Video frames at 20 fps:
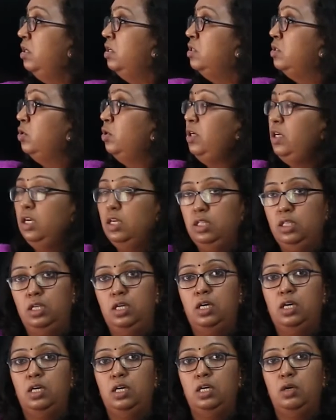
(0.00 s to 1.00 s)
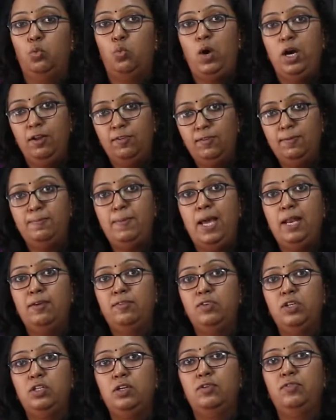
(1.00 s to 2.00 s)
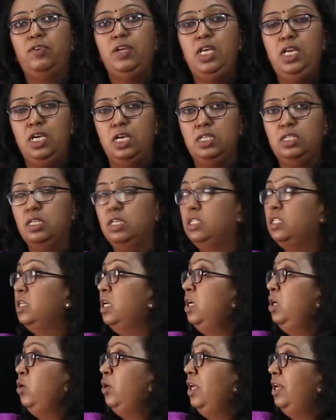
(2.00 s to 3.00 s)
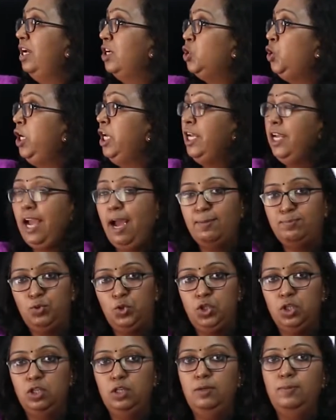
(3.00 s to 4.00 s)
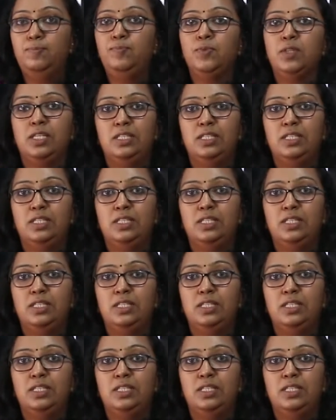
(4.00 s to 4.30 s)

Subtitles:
So one of the benefit of ES is you can actually capture